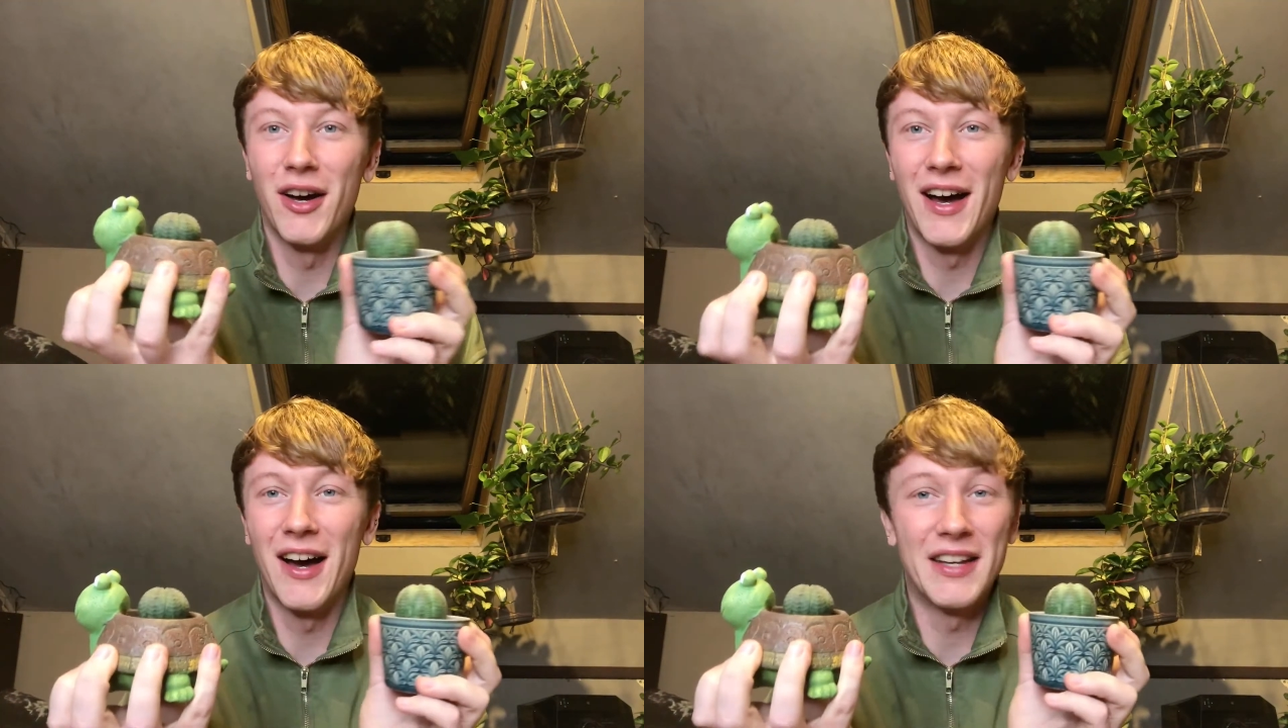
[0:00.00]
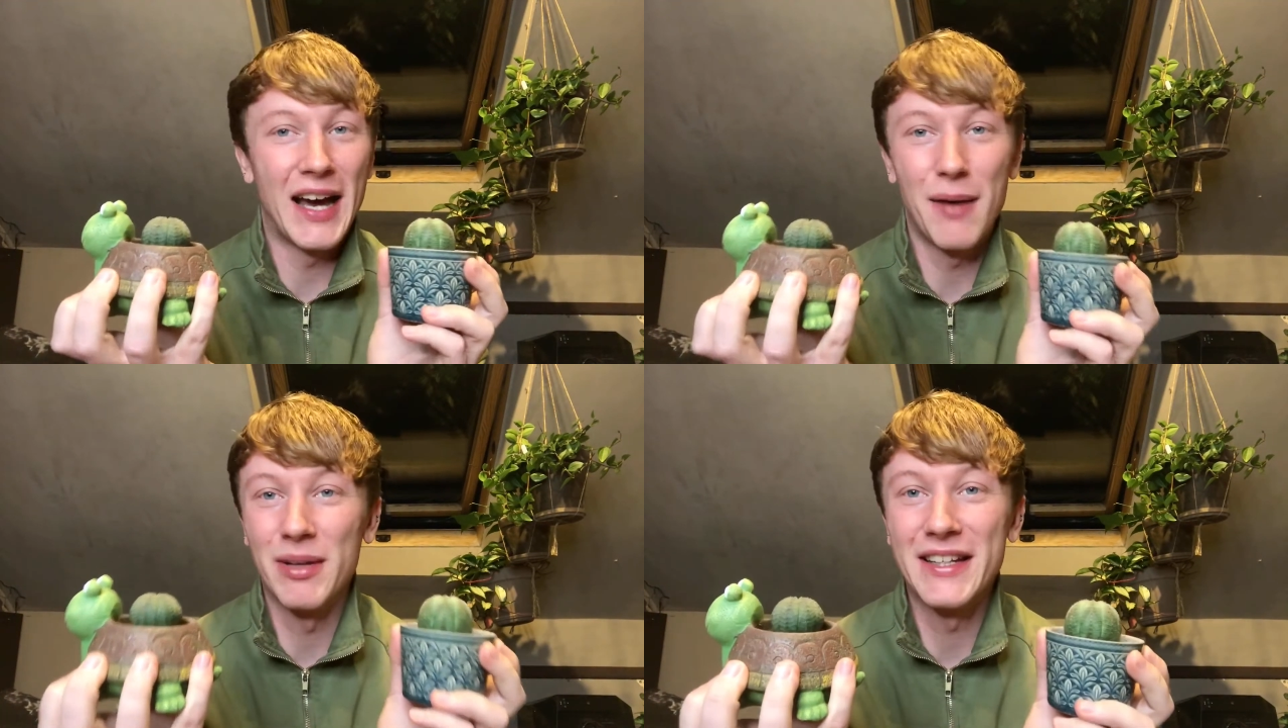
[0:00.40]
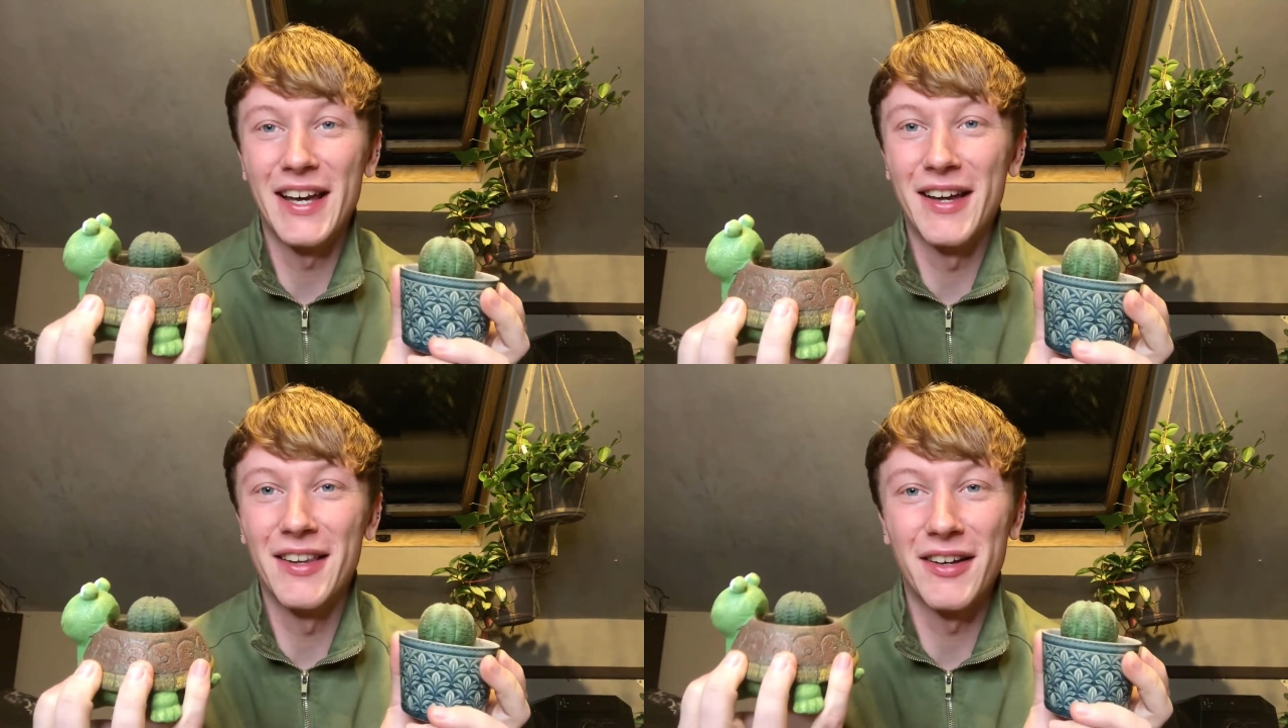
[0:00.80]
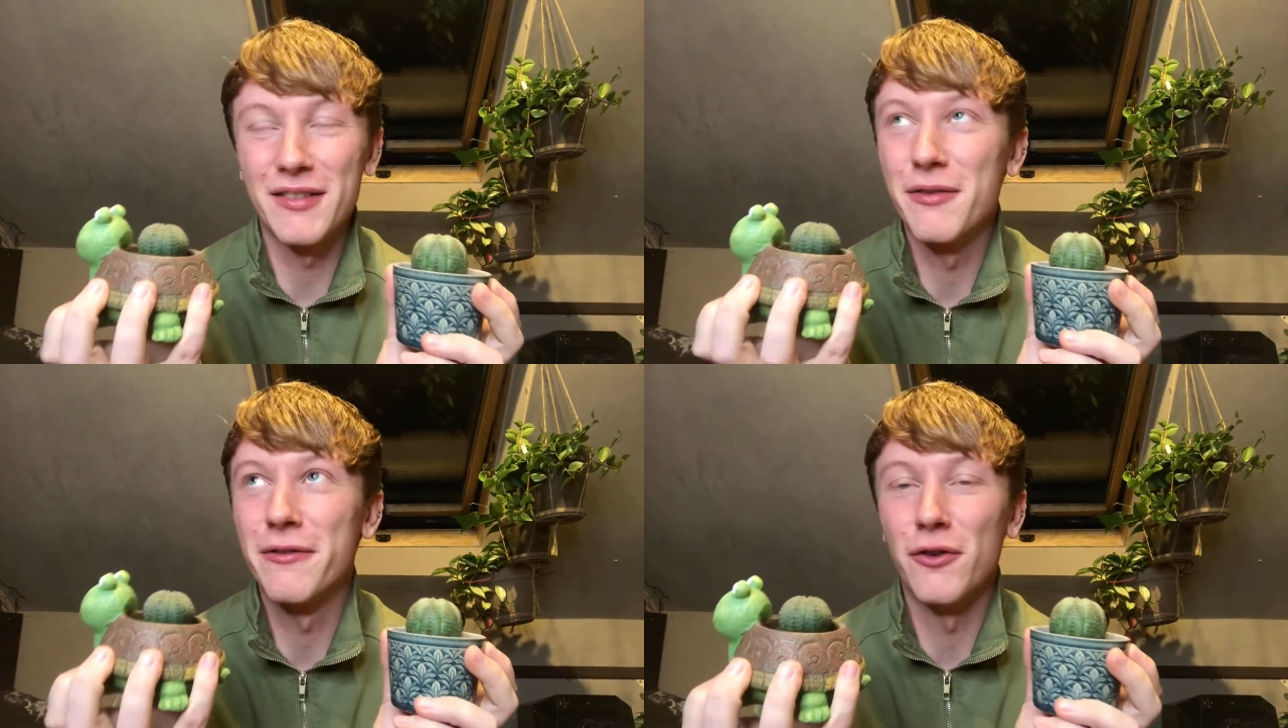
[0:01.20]
I'd happily get like
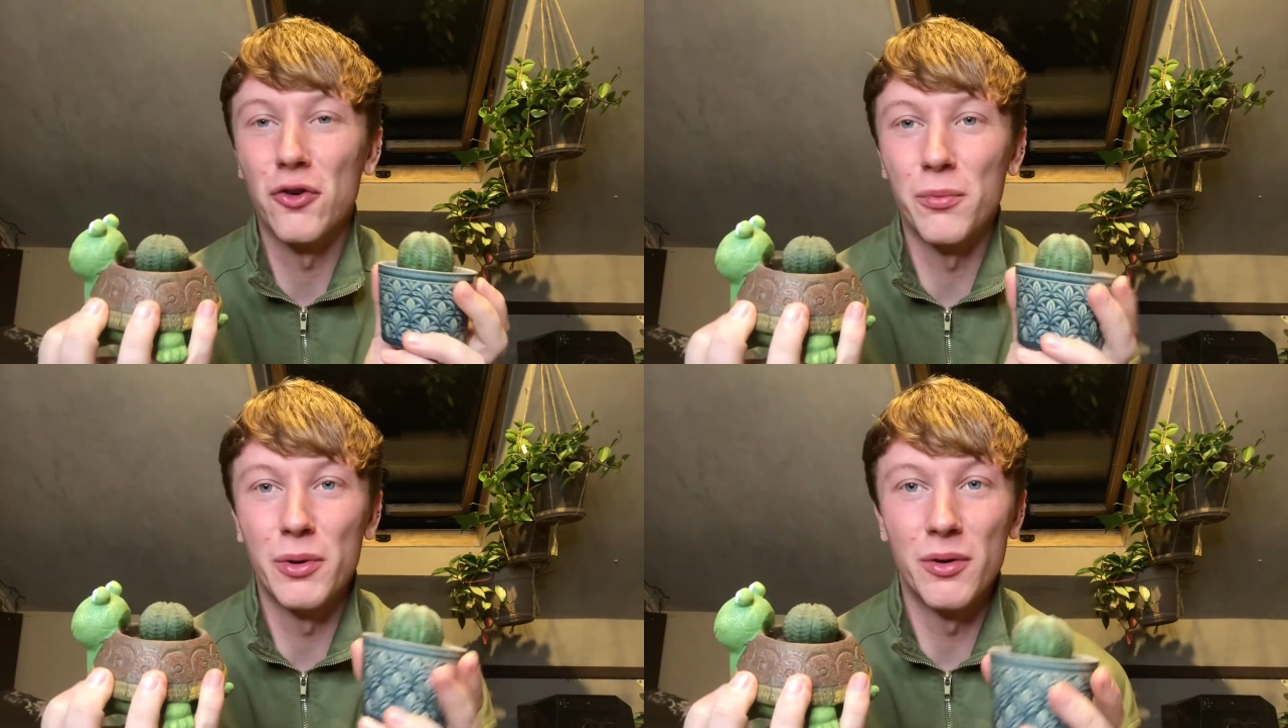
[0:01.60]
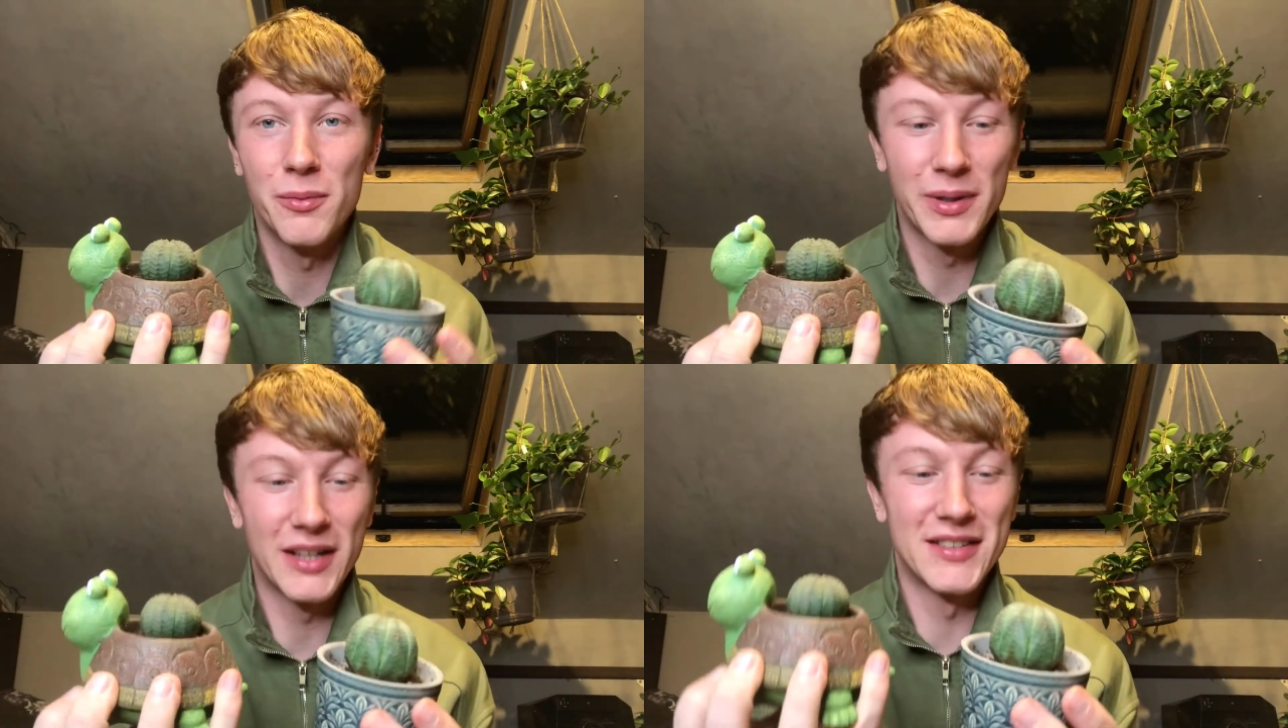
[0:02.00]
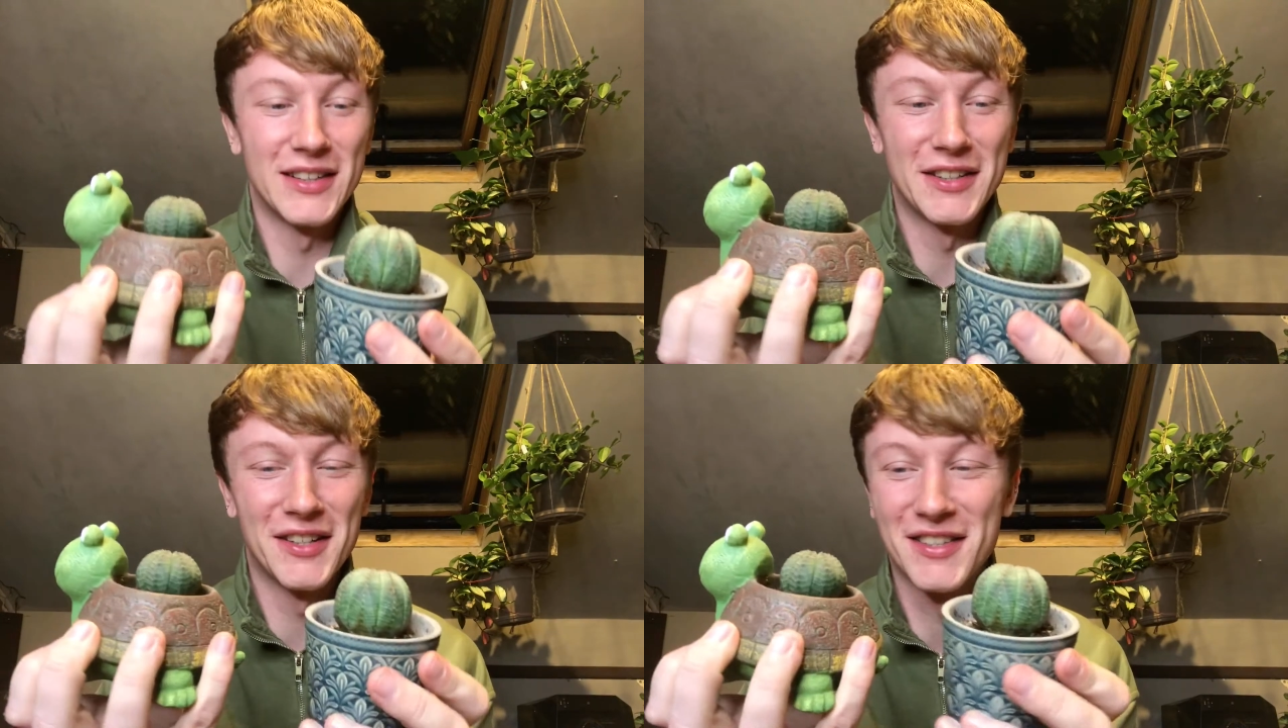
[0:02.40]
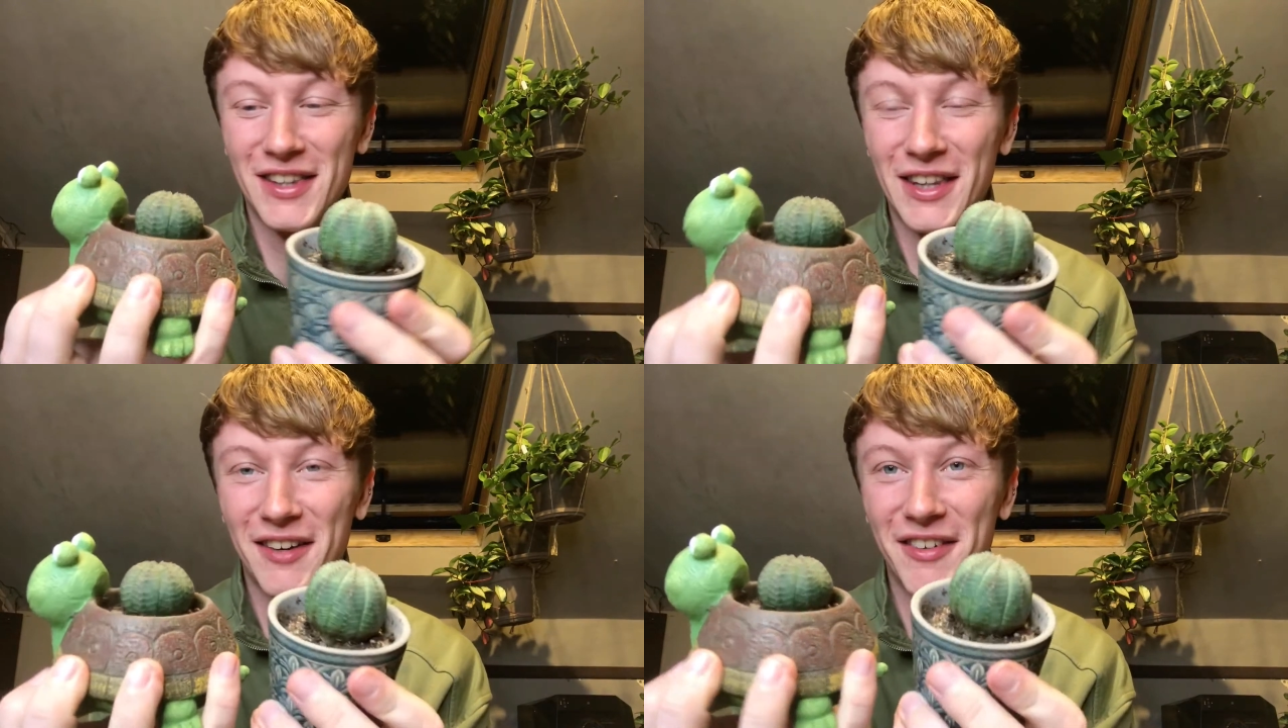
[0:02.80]
4 more because I just
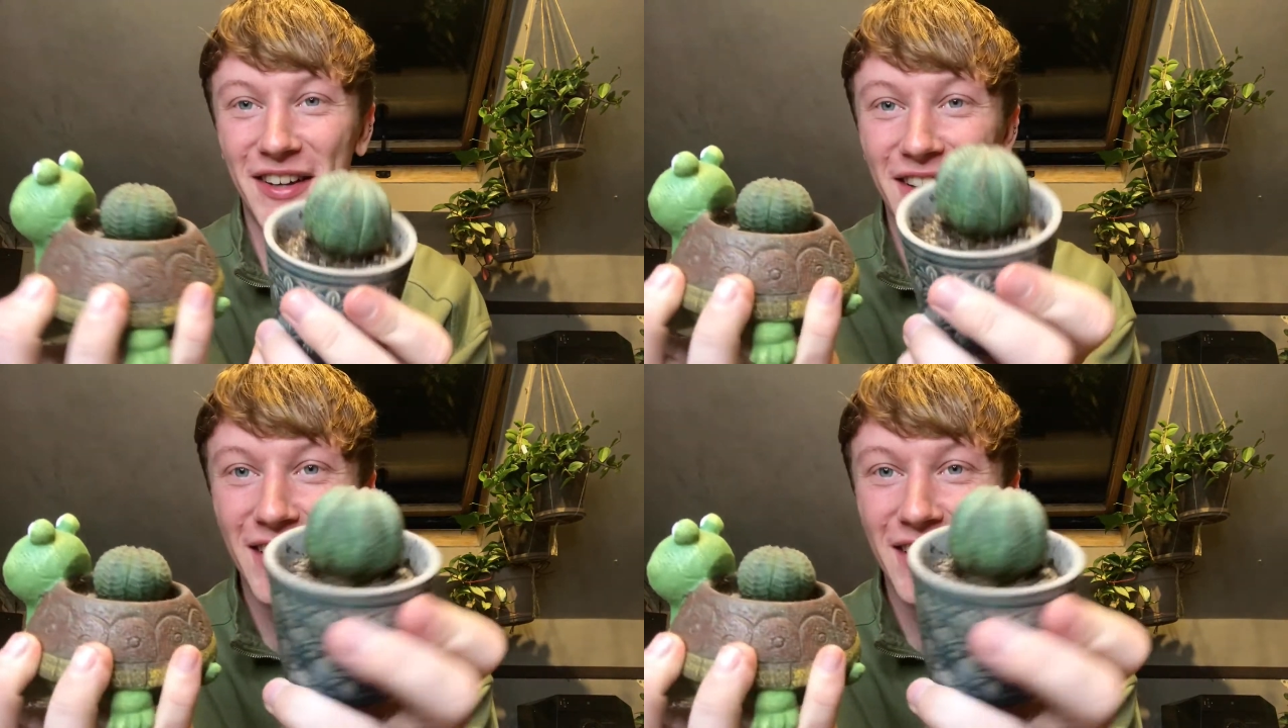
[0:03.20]
love it.